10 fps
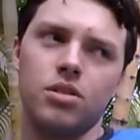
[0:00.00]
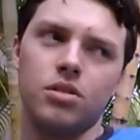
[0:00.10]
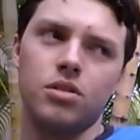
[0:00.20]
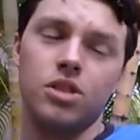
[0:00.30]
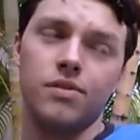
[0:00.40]

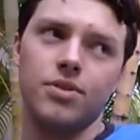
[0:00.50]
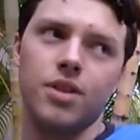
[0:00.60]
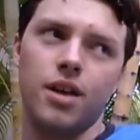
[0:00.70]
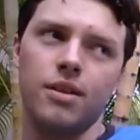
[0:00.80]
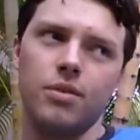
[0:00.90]
chief of
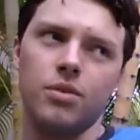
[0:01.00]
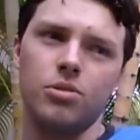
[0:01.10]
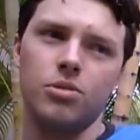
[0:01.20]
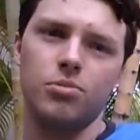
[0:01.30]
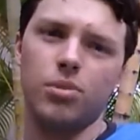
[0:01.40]
staff, he went
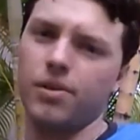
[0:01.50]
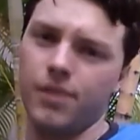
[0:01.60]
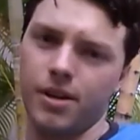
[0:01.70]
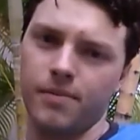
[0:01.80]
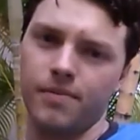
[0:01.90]
to
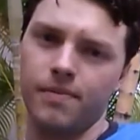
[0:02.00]
Bolivia